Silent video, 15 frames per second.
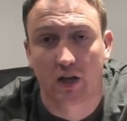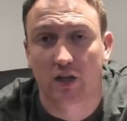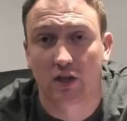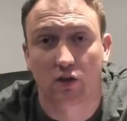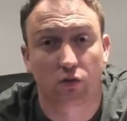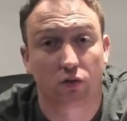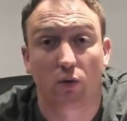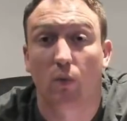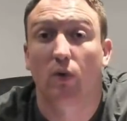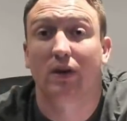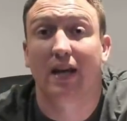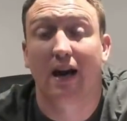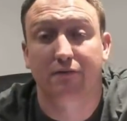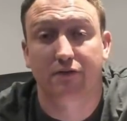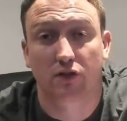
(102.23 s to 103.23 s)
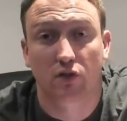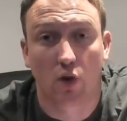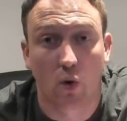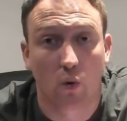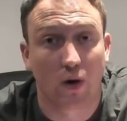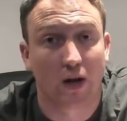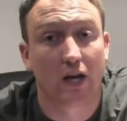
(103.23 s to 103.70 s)
you know, you only have to
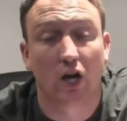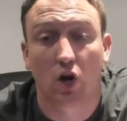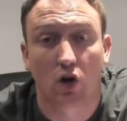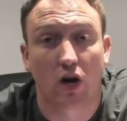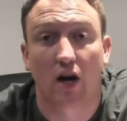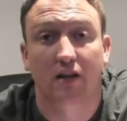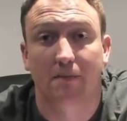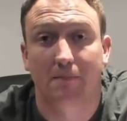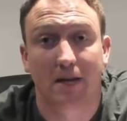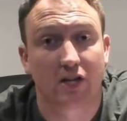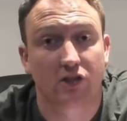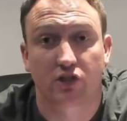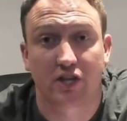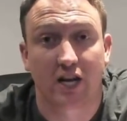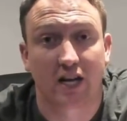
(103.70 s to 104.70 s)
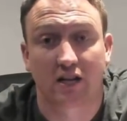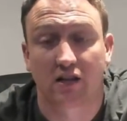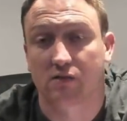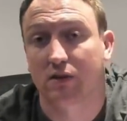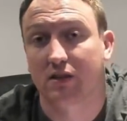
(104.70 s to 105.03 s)
go and look on the major channels,